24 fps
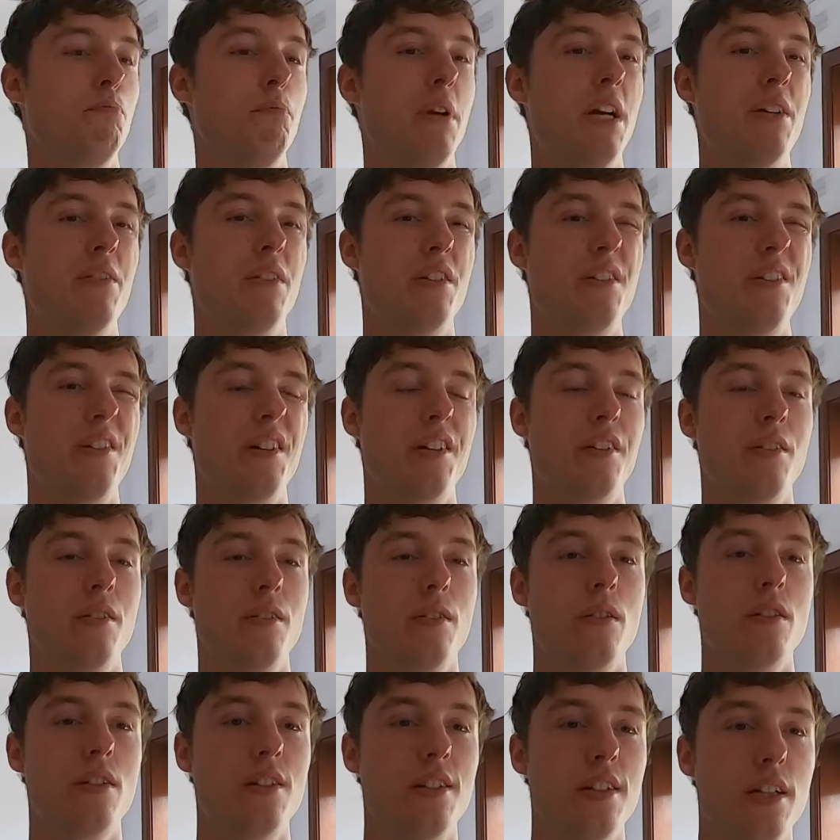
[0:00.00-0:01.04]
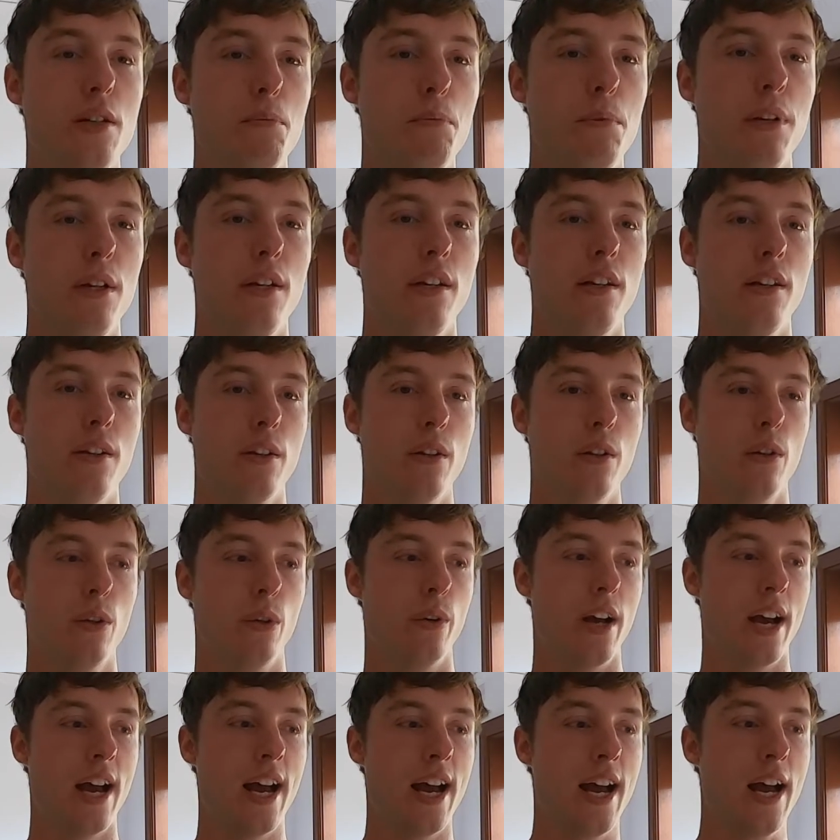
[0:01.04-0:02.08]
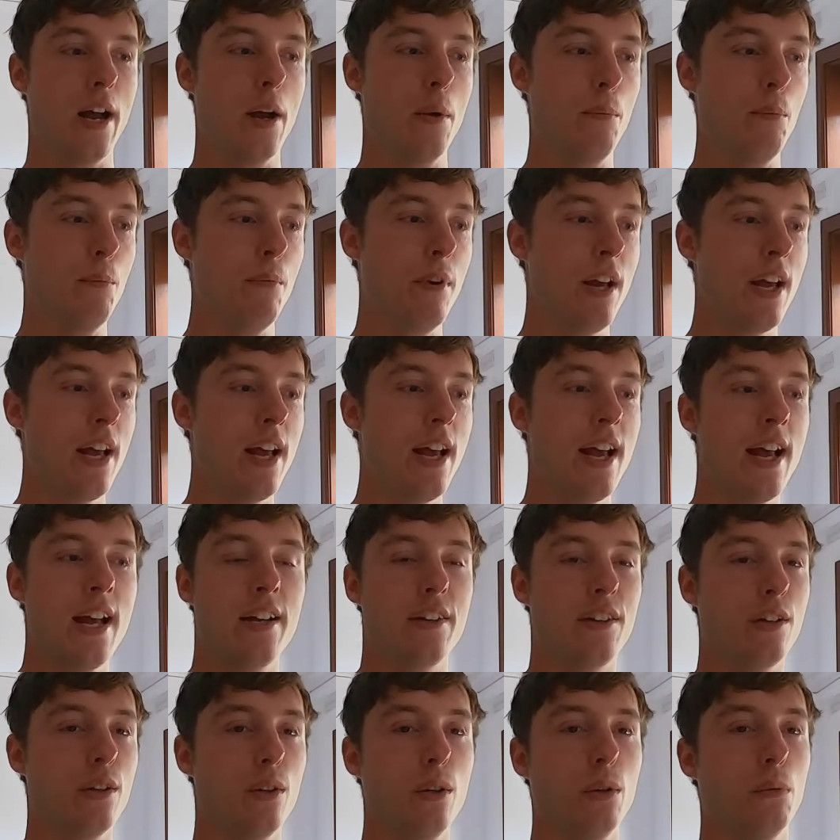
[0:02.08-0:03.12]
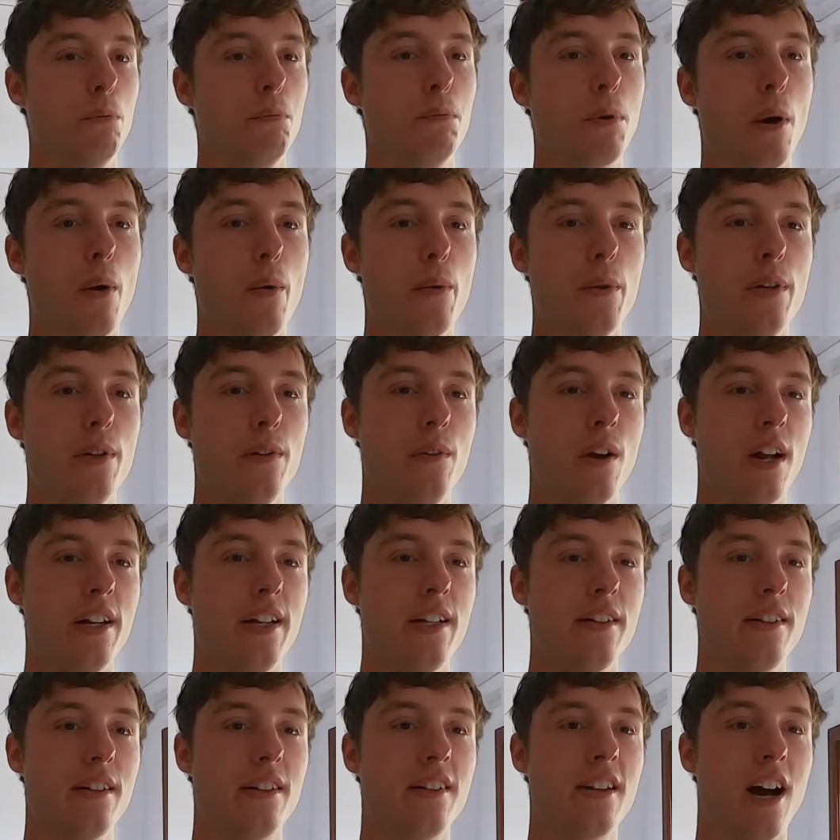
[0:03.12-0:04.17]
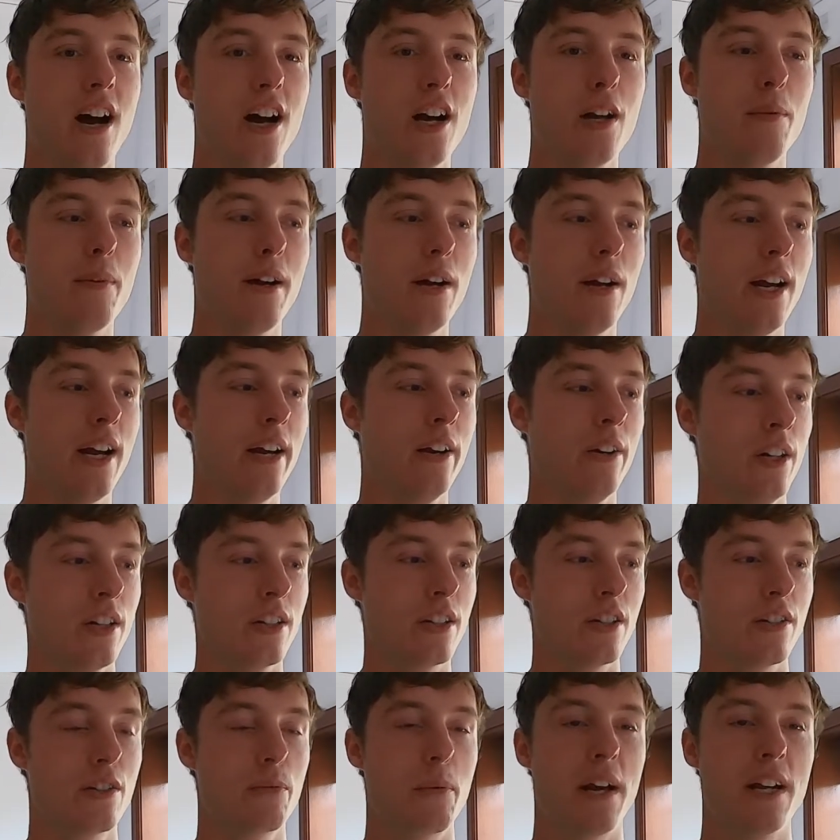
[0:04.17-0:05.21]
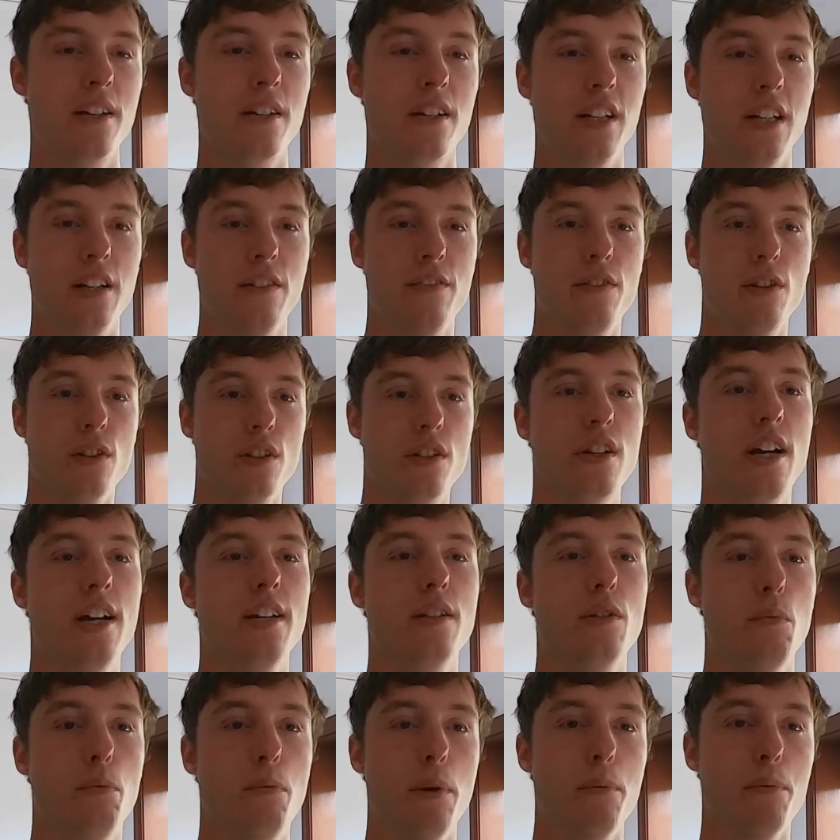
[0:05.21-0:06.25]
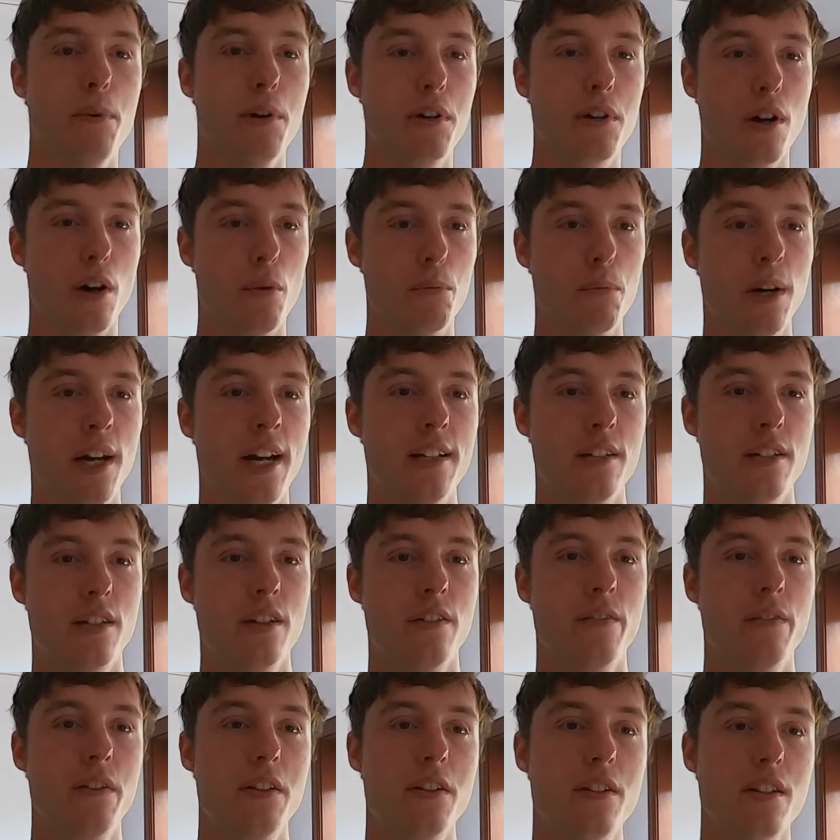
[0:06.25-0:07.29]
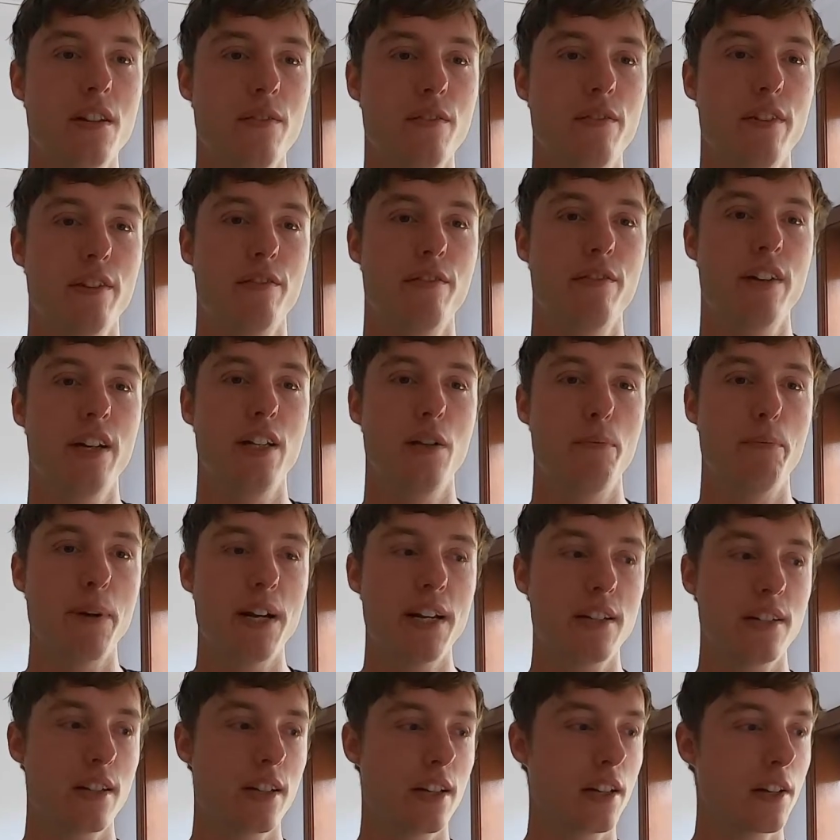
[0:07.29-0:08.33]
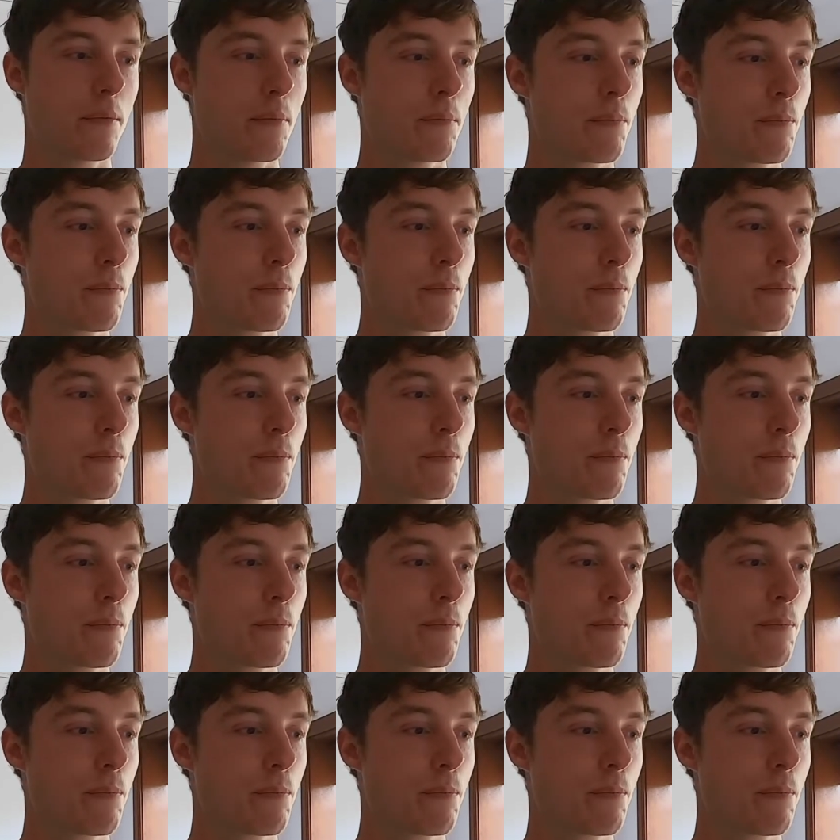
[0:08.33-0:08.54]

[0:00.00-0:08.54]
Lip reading: Big restrictions on CPU. You'll probably run into timeout errors, especially if your site's a bit more comprehensive than something fairly basic.